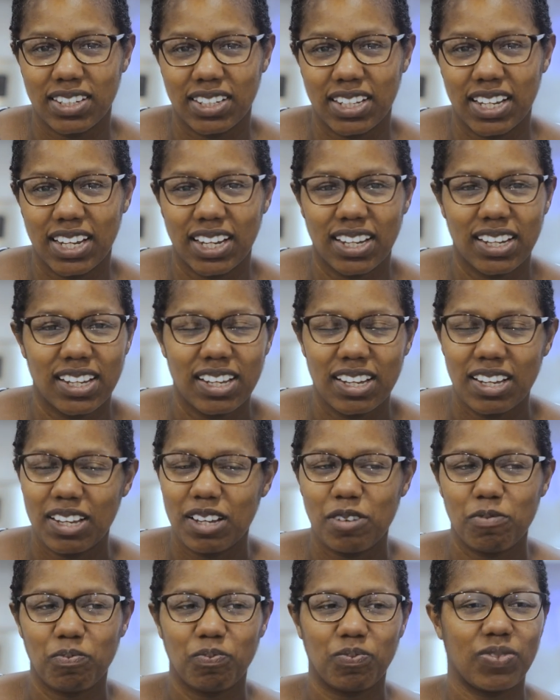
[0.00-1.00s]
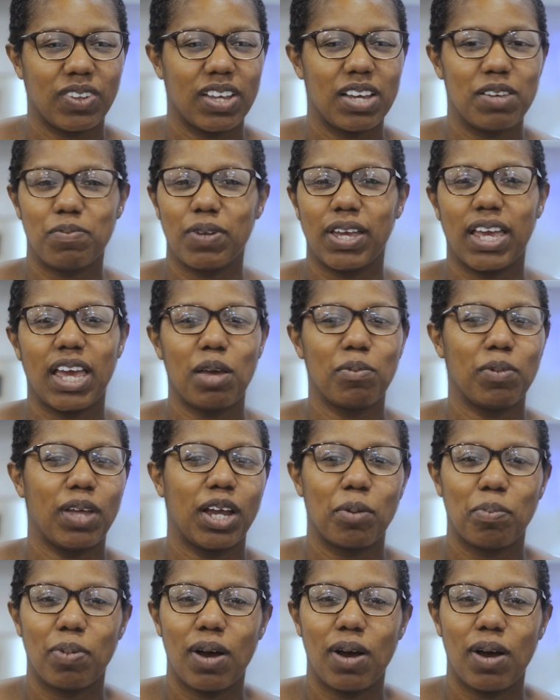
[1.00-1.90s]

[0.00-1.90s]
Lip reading: Like it became like a